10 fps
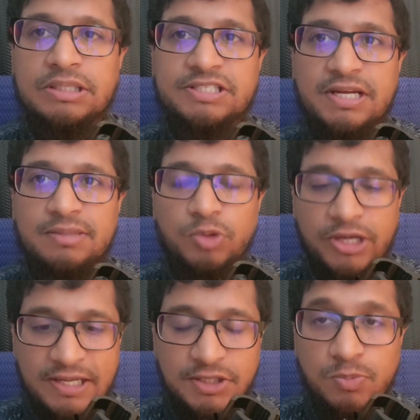
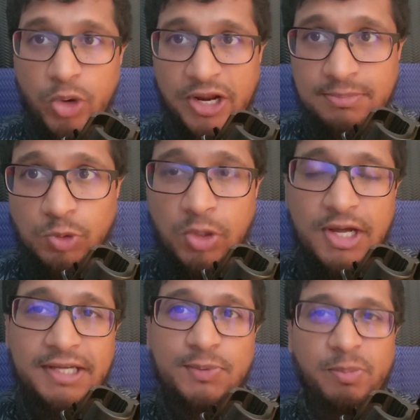Assalamu alaikum wa
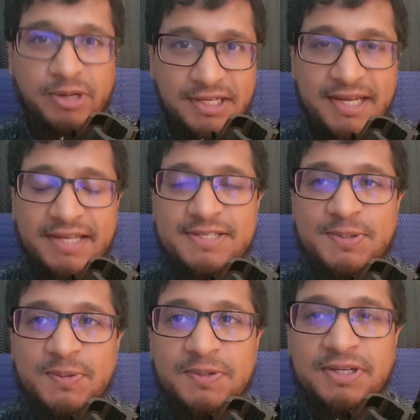rahmatullahi wa
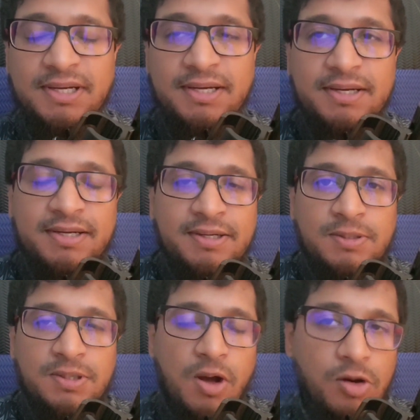barakatuh.
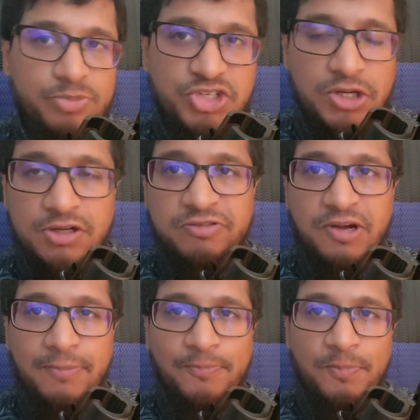
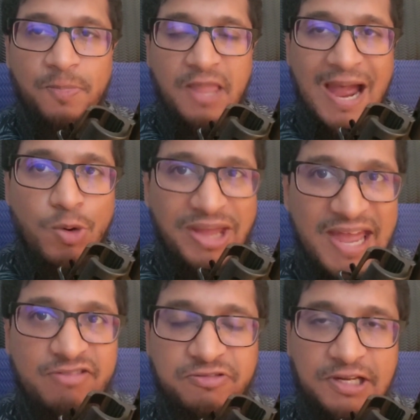Observe how
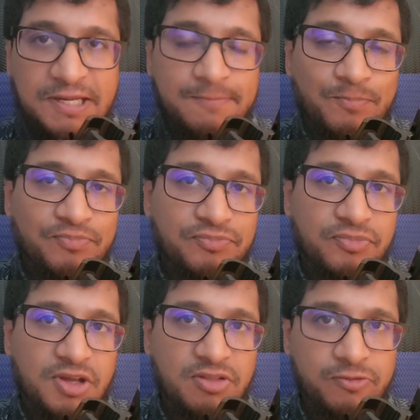carefully
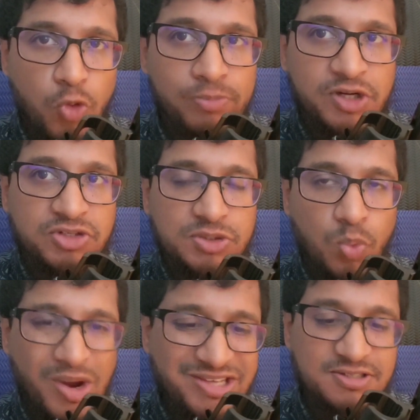the
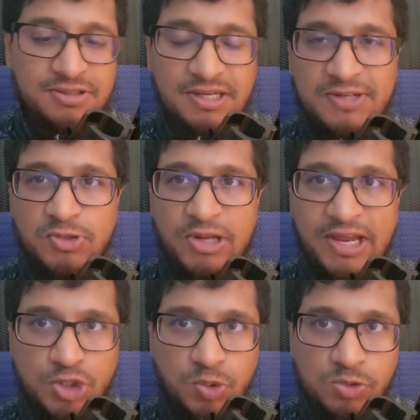foremost Western
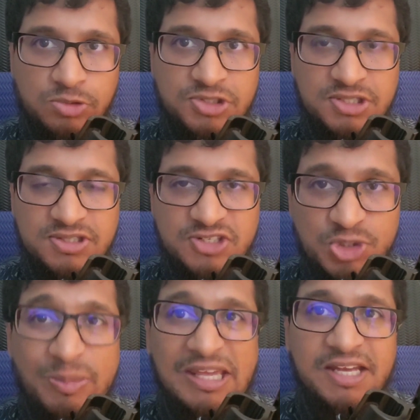intellectuals
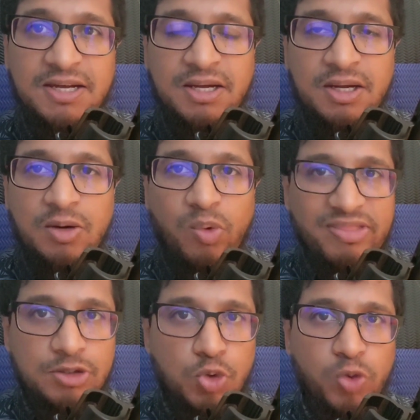speak
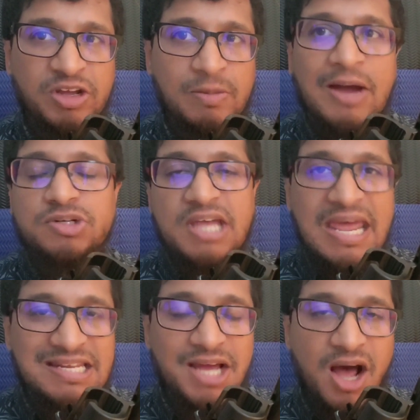when they're talking about
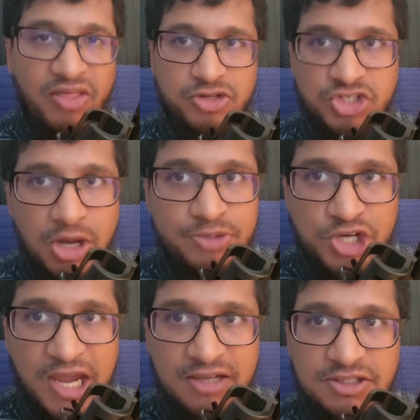any other
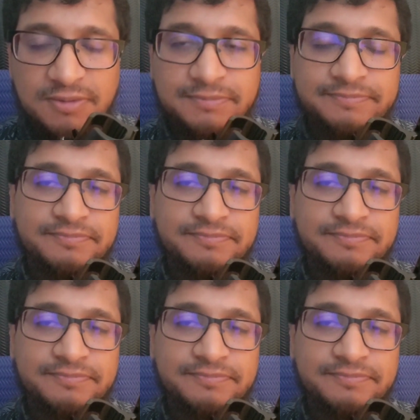subject.